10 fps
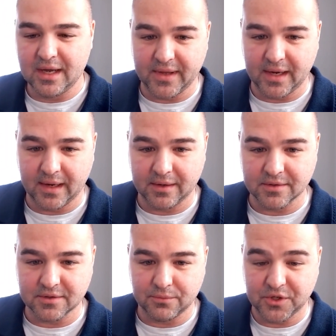
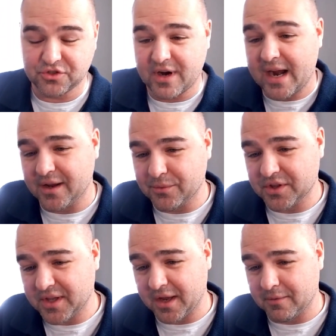And we tried it with
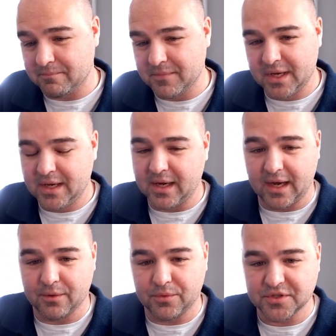them
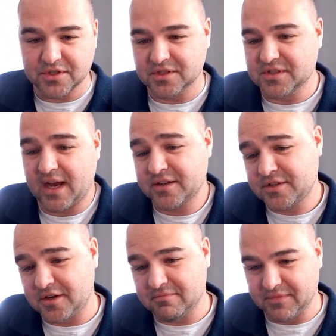and it was a disaster.